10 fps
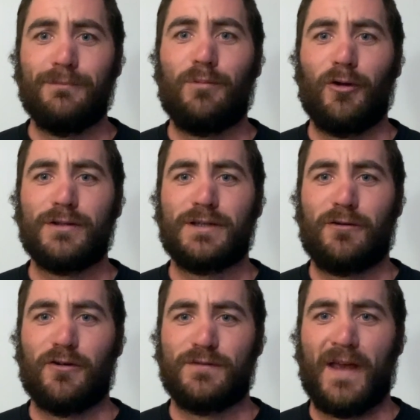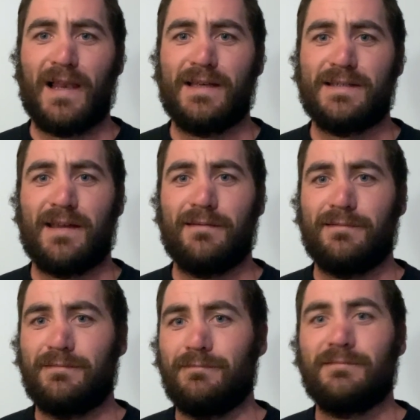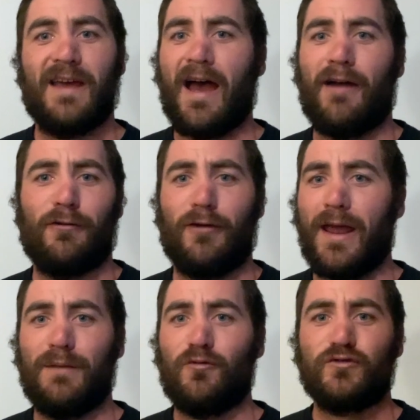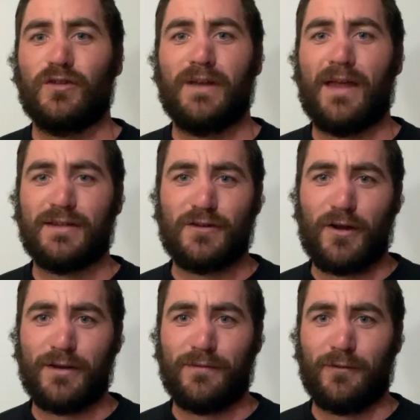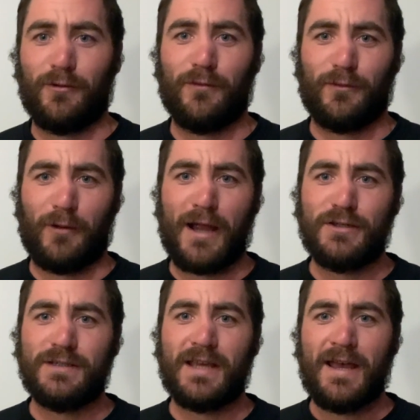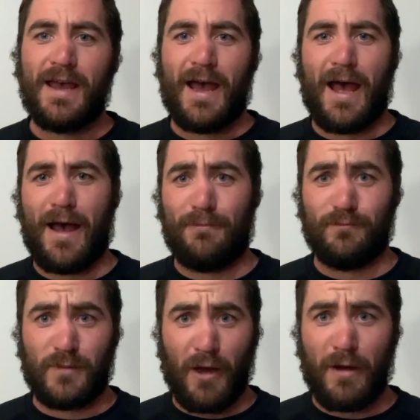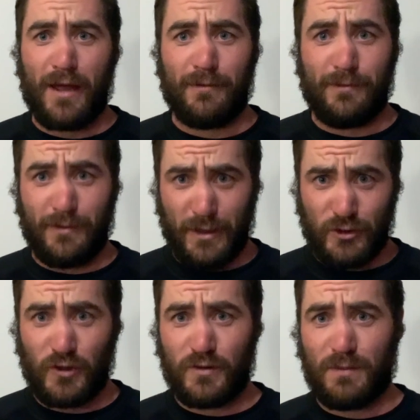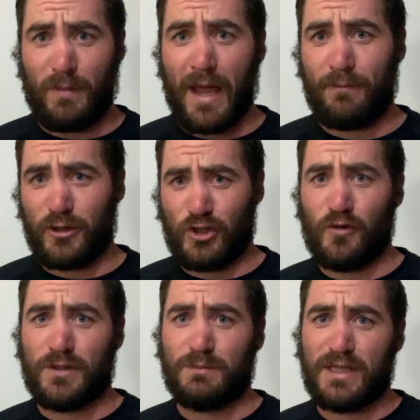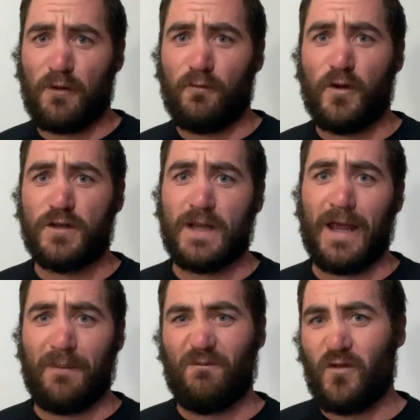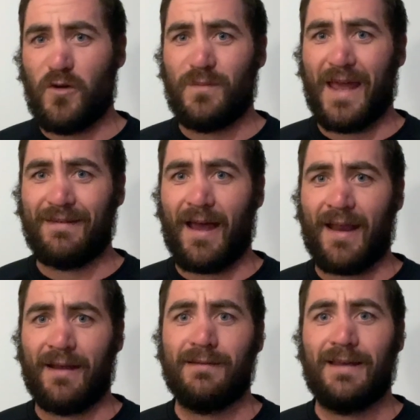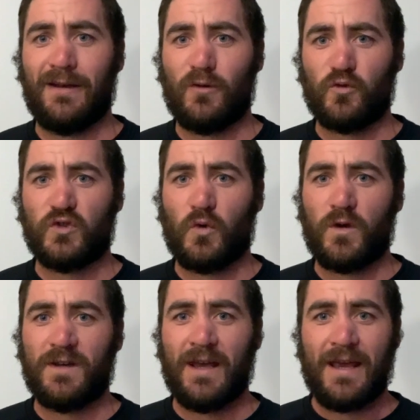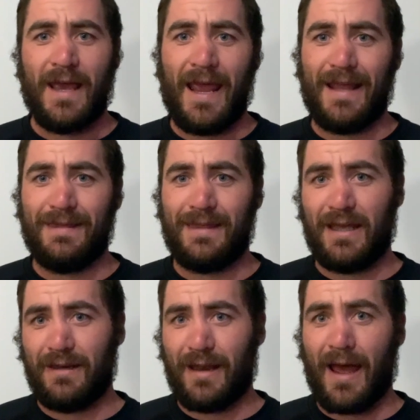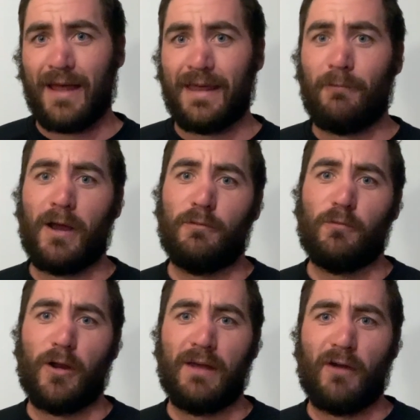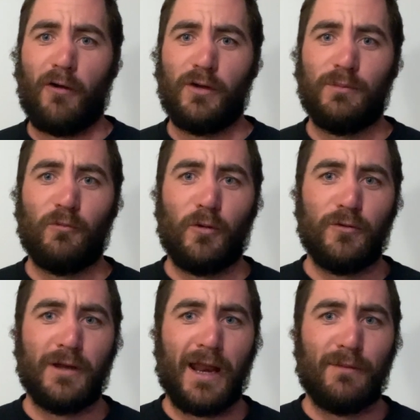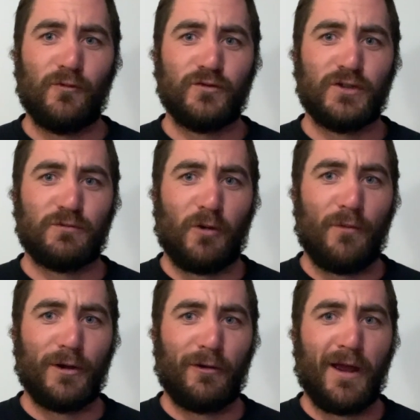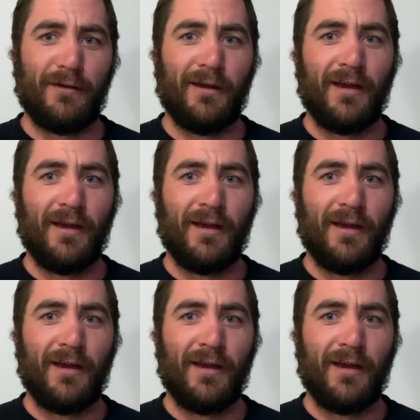bullets across valleys at tar or animals on the other side of the ranges. Go out and shoot some paper, shoot some steel first, and confirm that data. Get it all sorted, and then that way we won't have a whole heap of wounded animals just roaming around.